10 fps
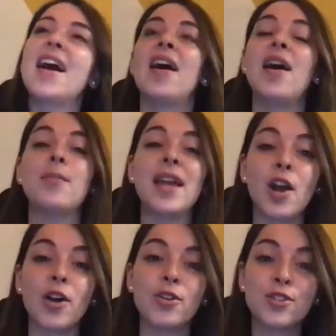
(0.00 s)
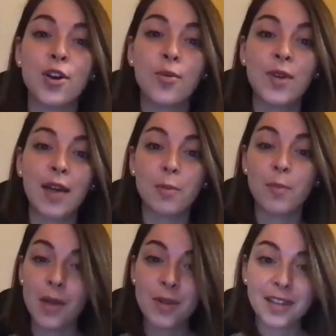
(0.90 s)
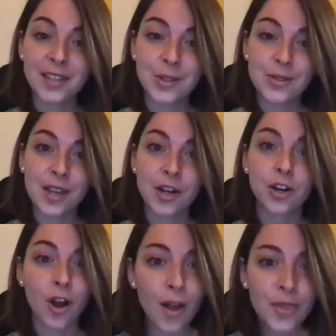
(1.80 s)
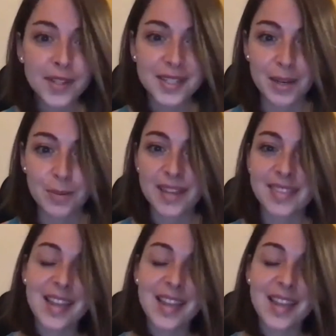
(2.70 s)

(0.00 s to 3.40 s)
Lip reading: And also we have a bi-weekly newsletter called The Tidbit